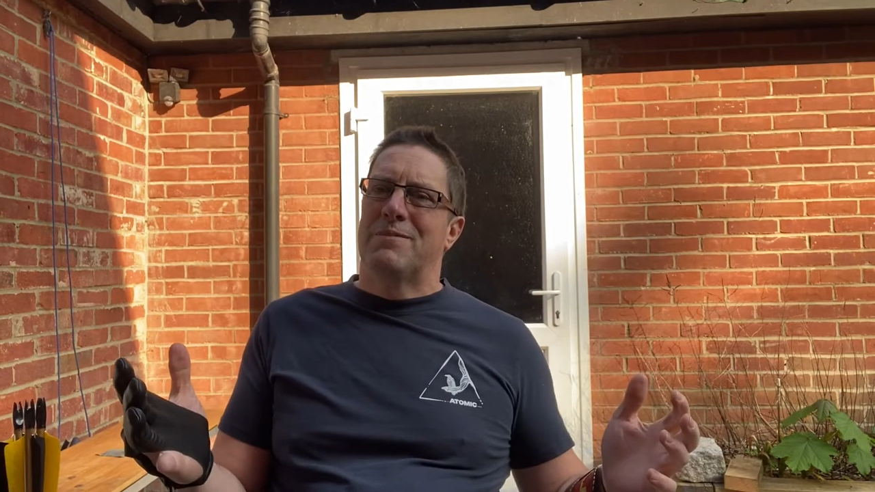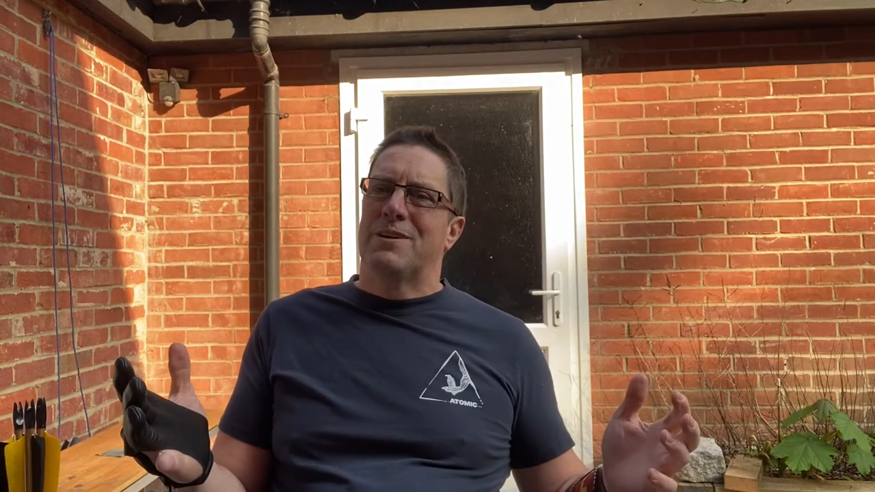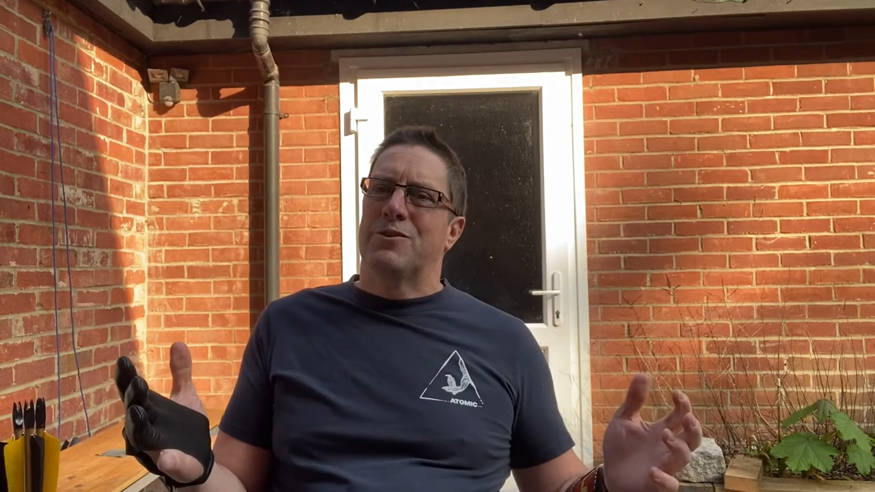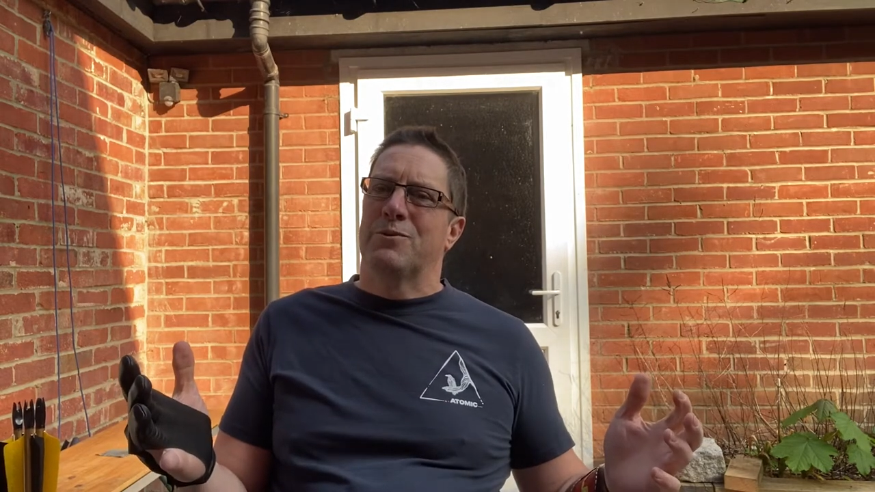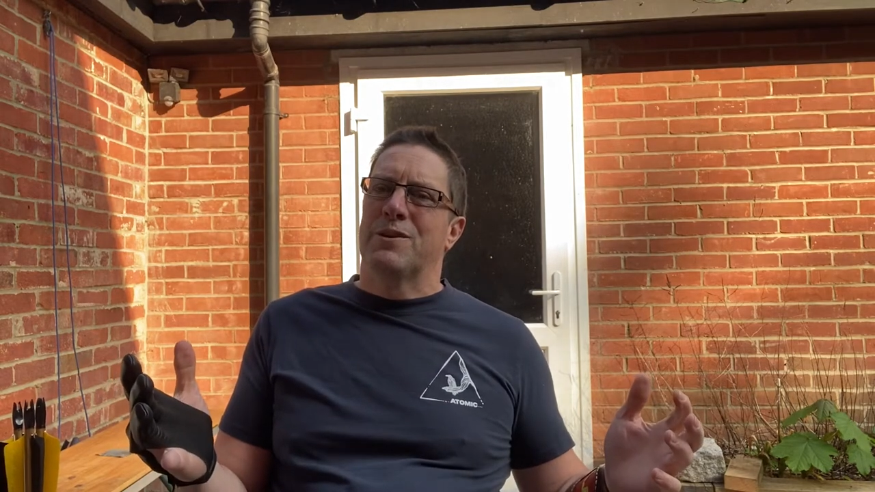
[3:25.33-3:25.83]
I'll
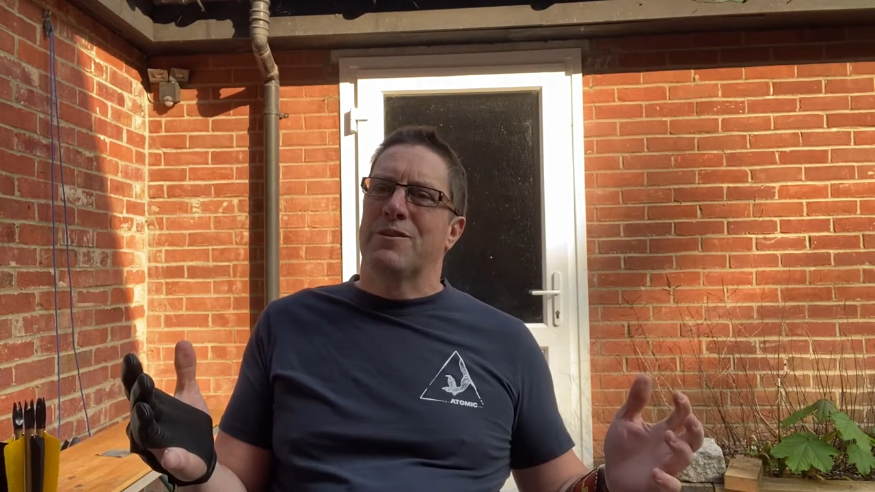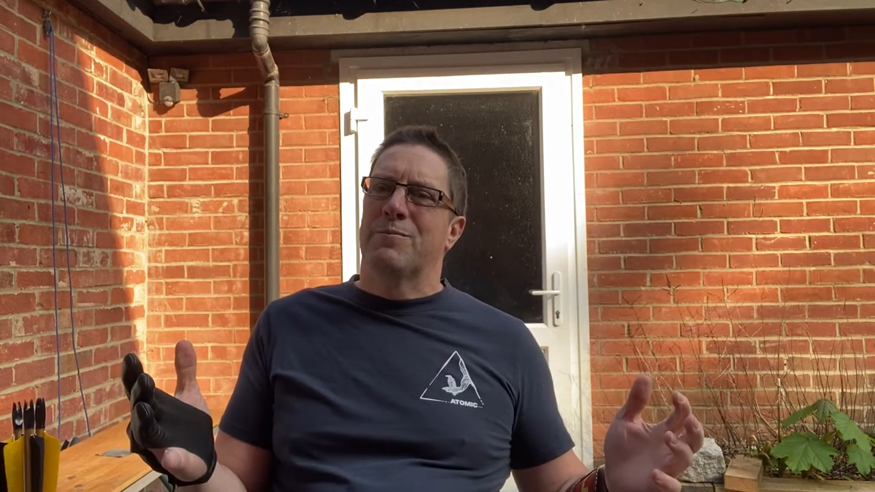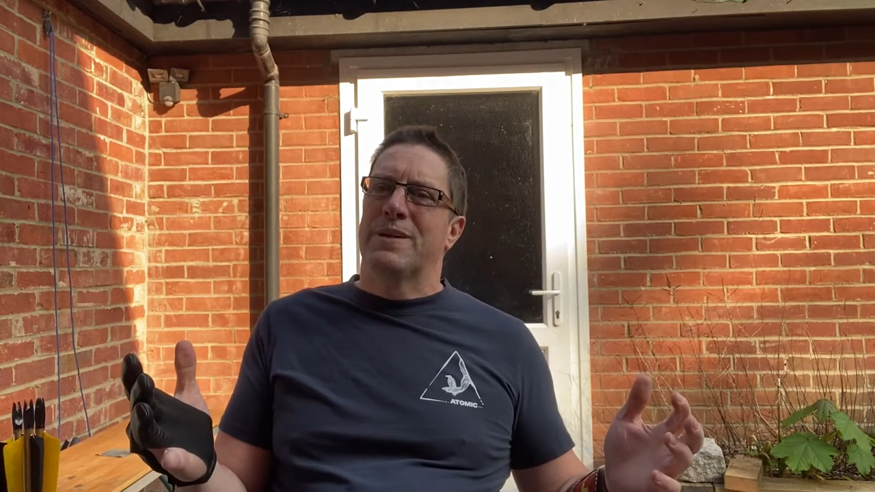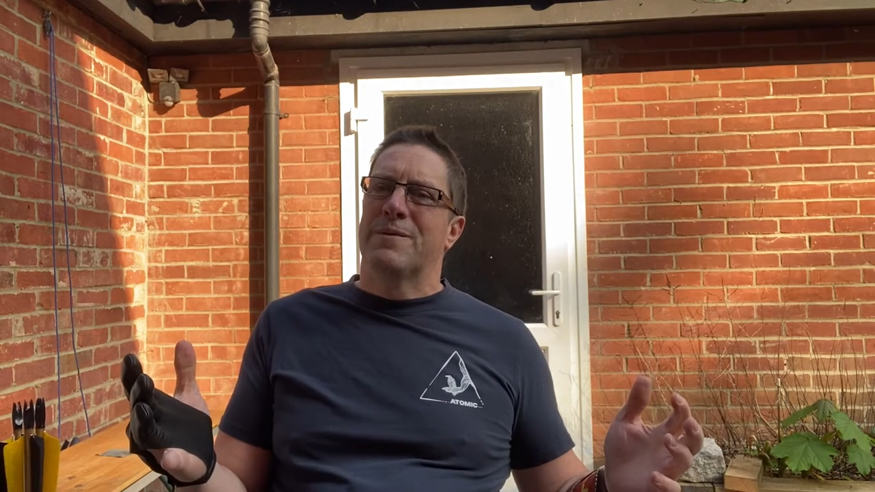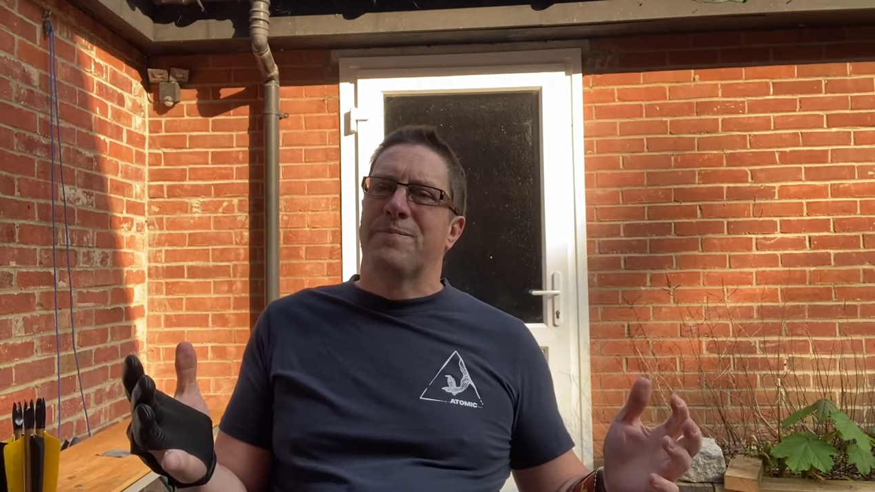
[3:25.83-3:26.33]
do another
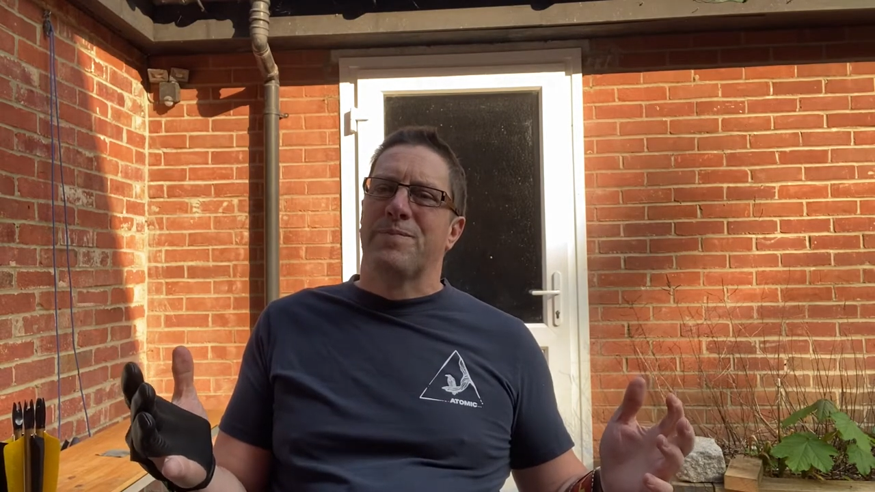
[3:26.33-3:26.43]
bit